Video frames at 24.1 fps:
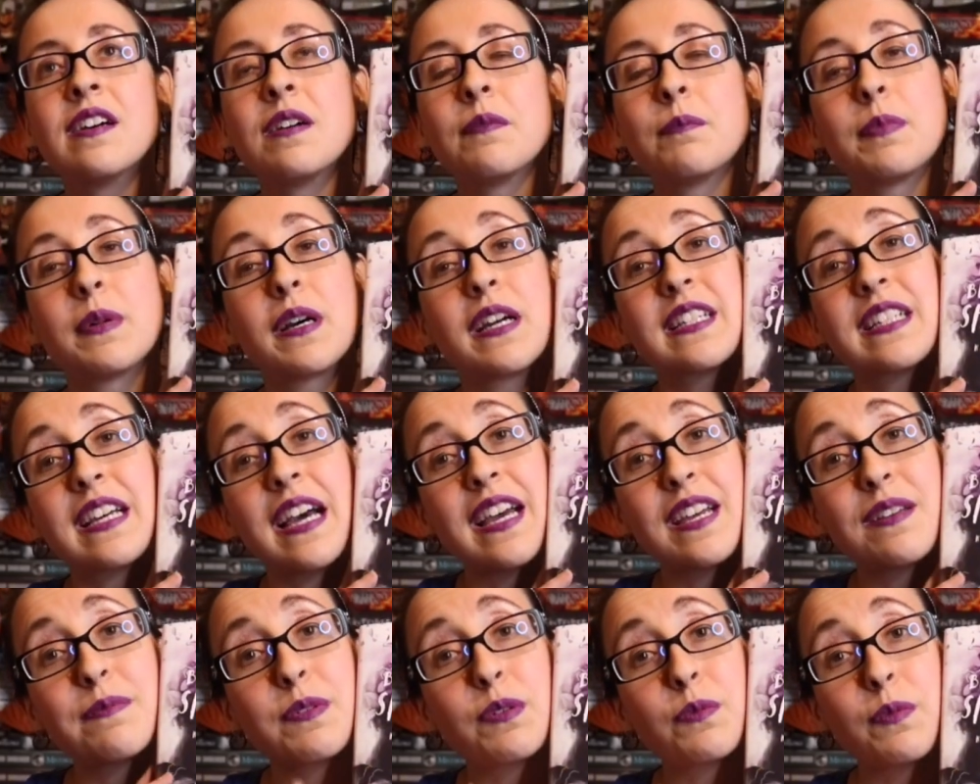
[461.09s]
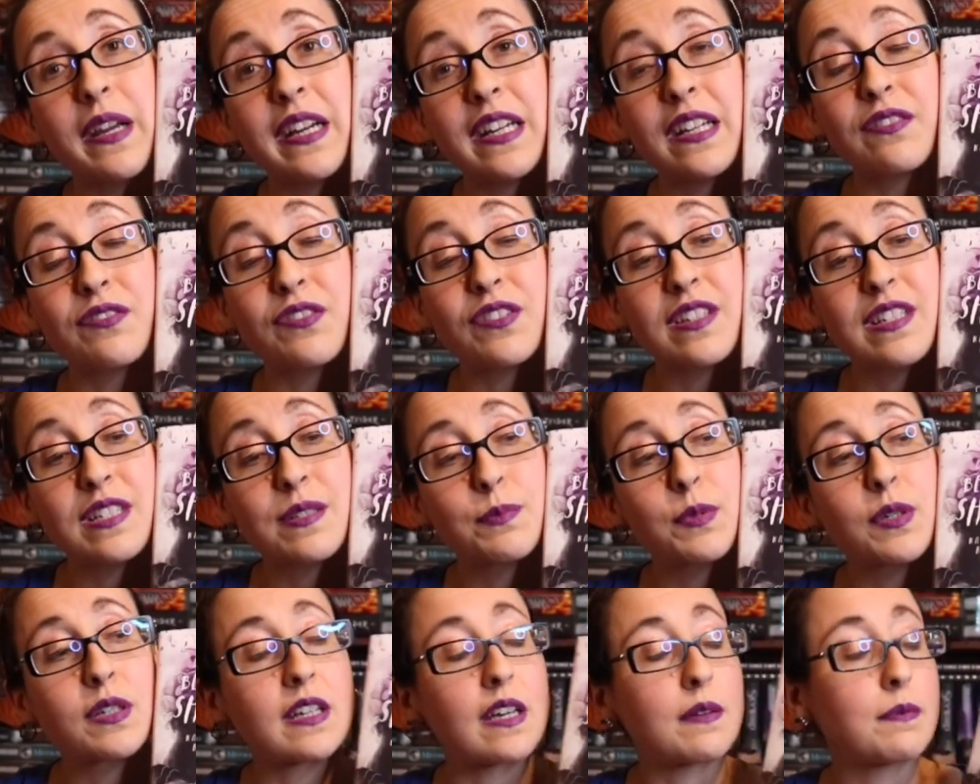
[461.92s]
but I've been waiting for this
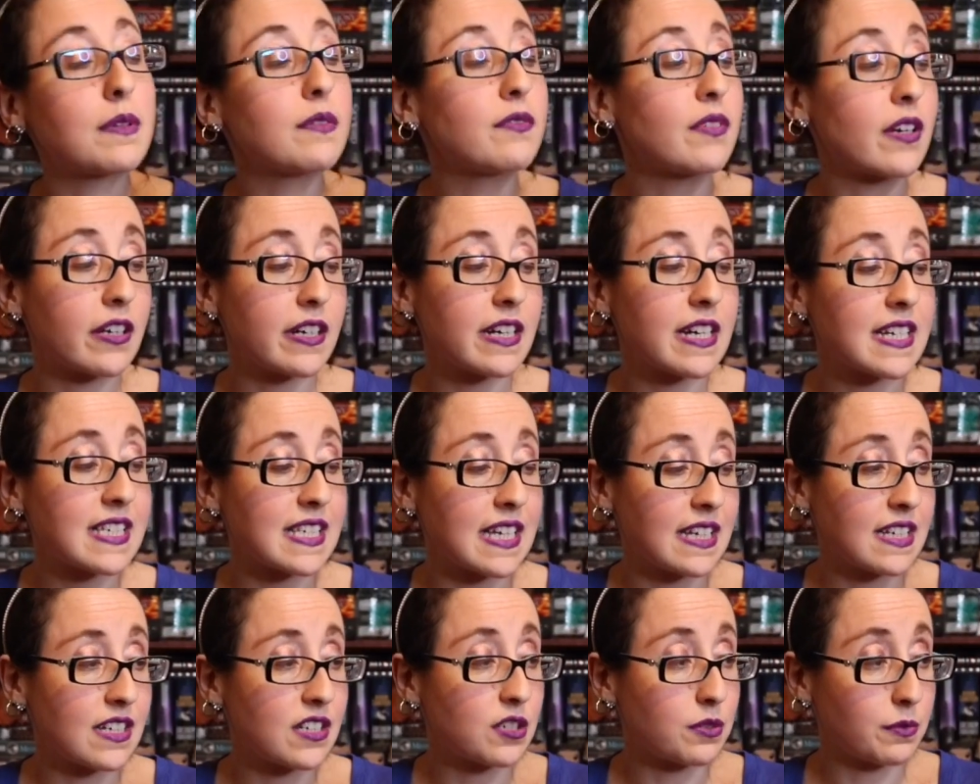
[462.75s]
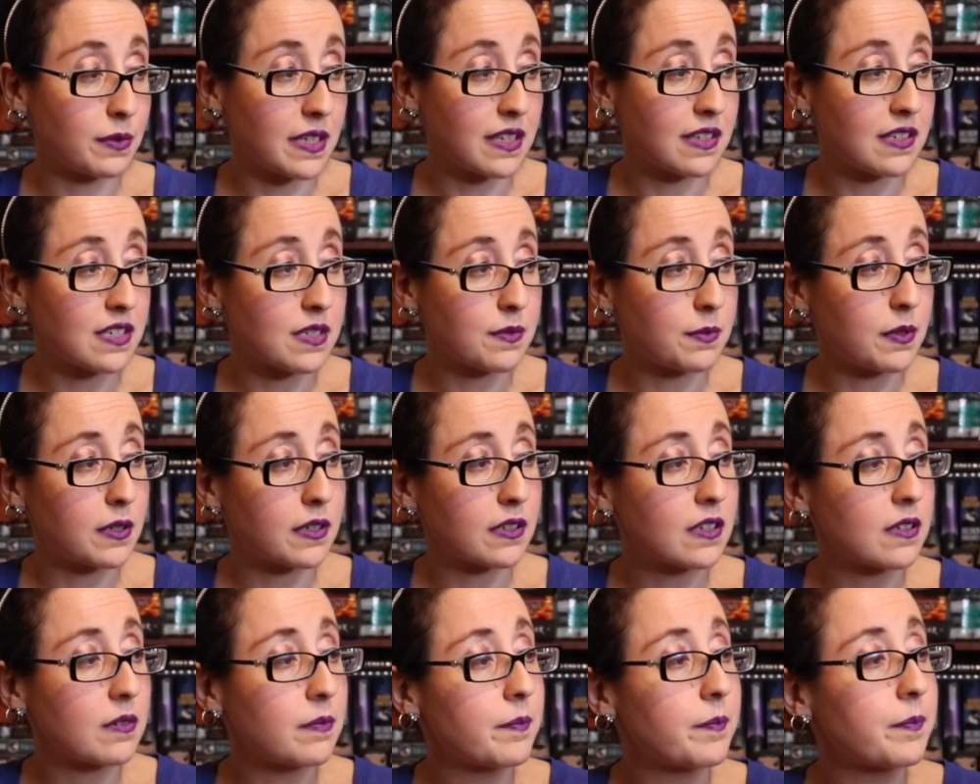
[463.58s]
book. I've been very excited to read this book.